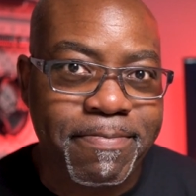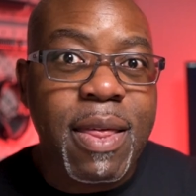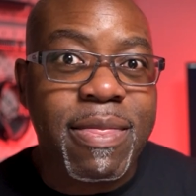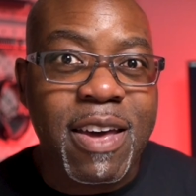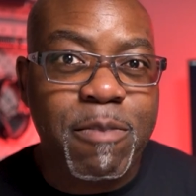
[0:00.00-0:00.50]

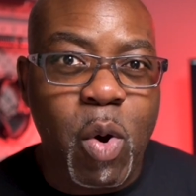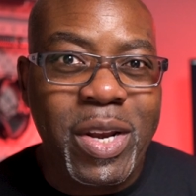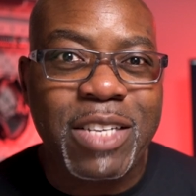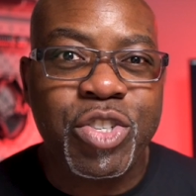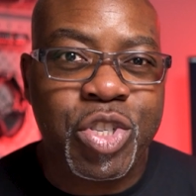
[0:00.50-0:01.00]
The third
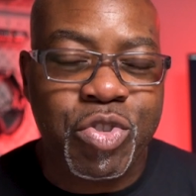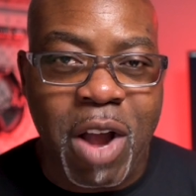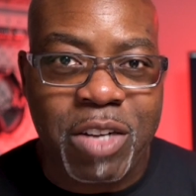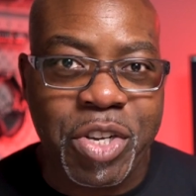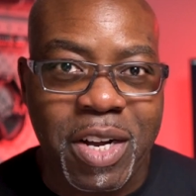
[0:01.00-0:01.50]
point is
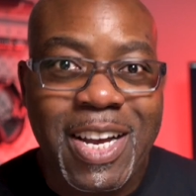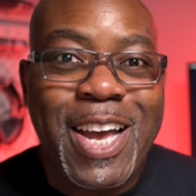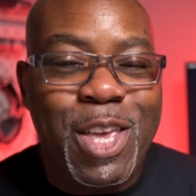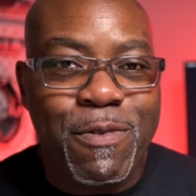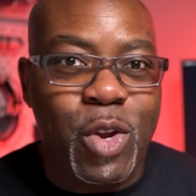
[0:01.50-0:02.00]
structure.
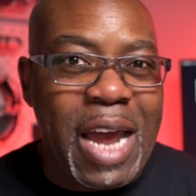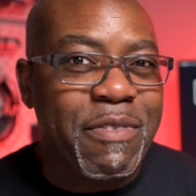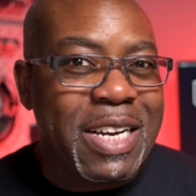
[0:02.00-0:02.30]
You've got to have